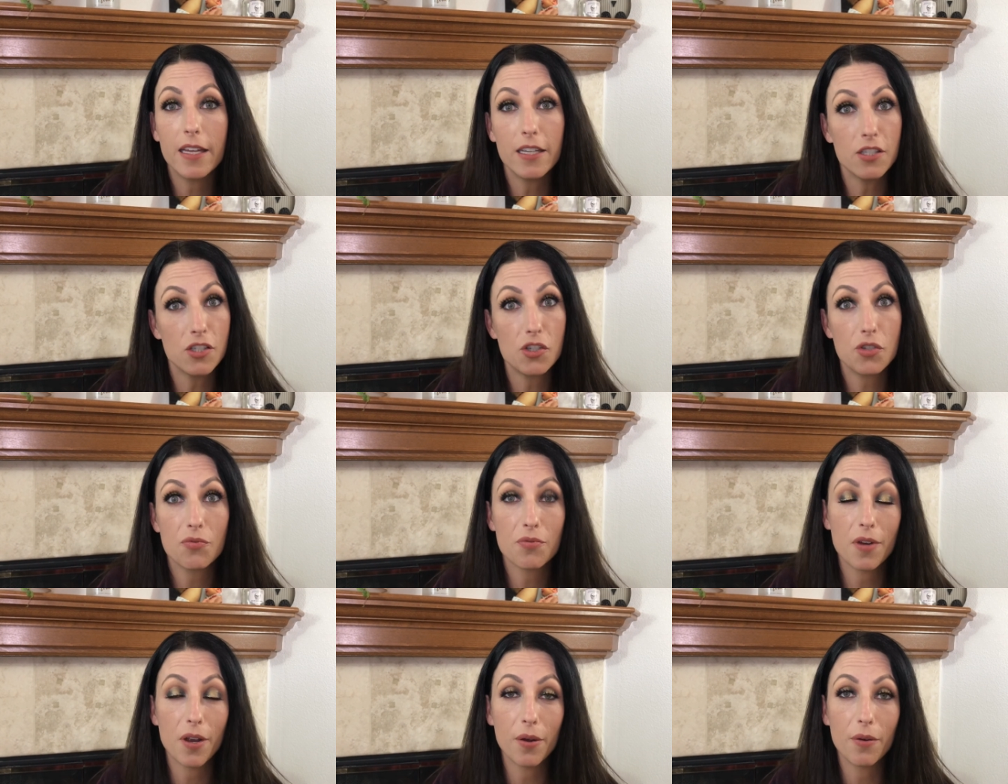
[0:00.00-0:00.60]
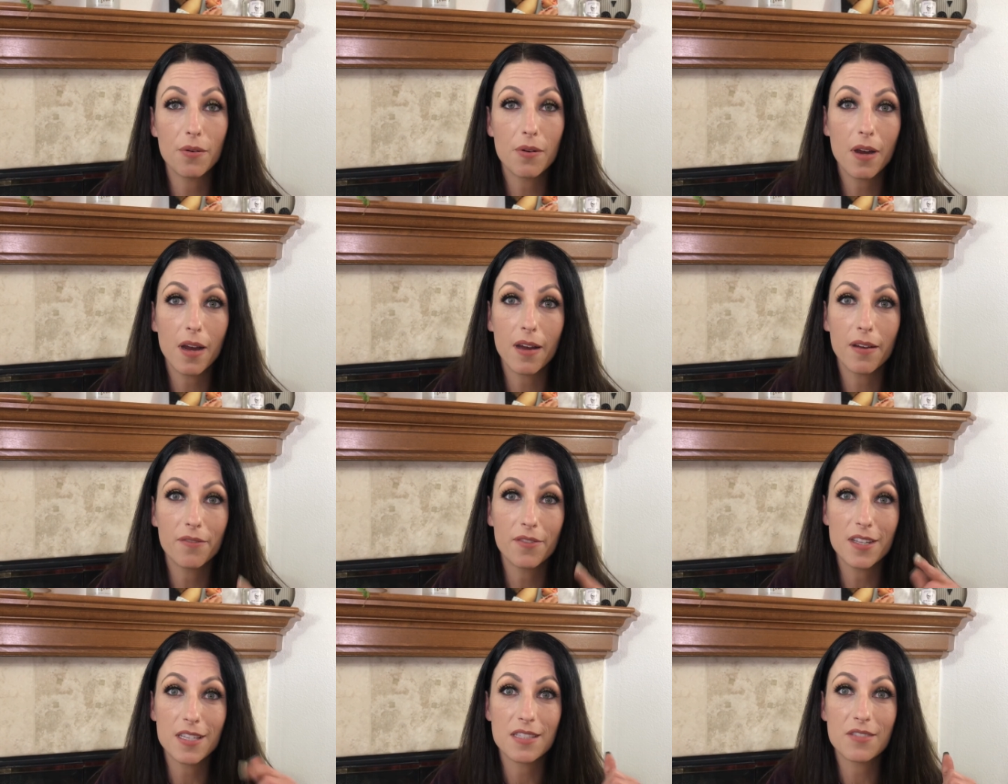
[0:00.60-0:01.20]
intro
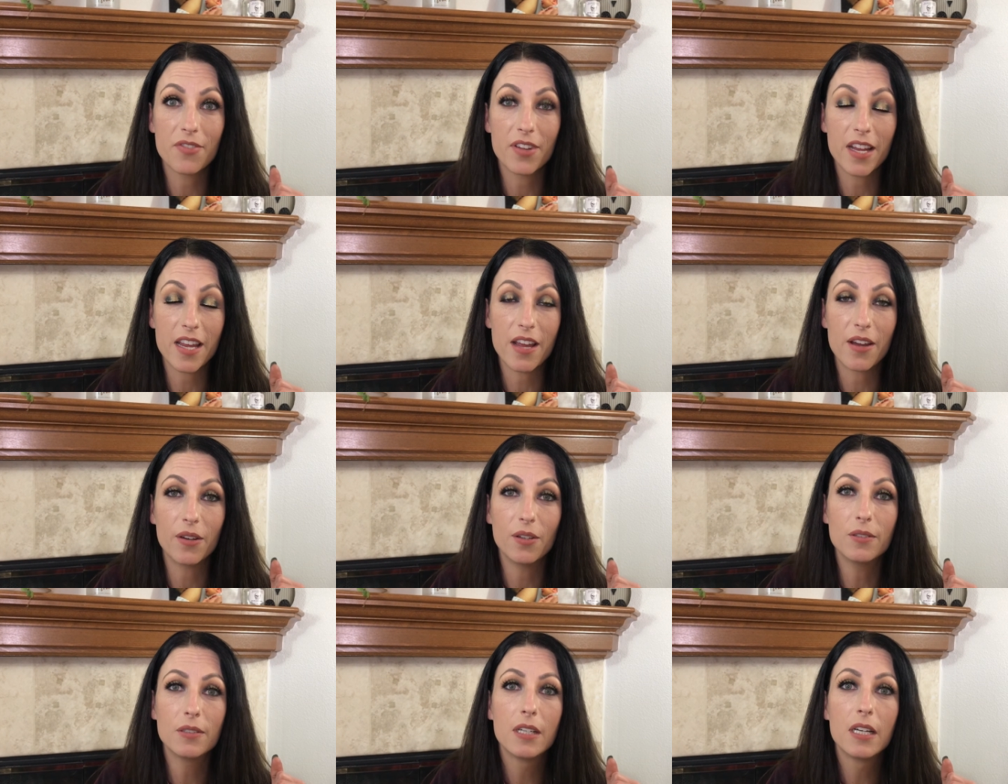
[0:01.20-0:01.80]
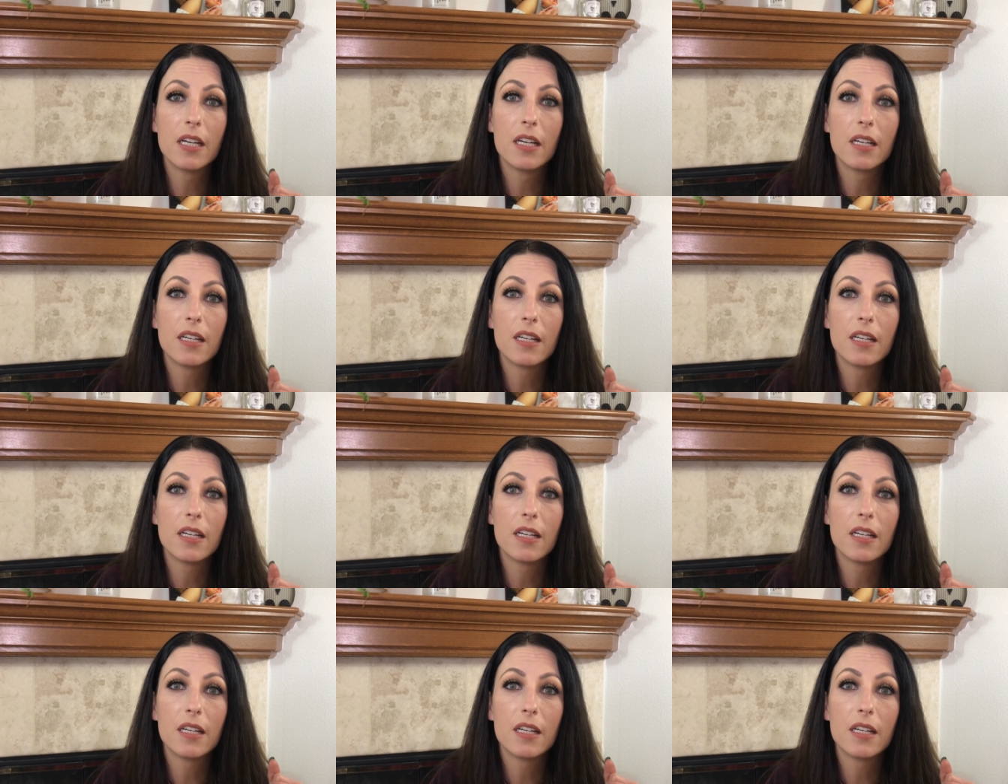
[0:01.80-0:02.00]
of this video,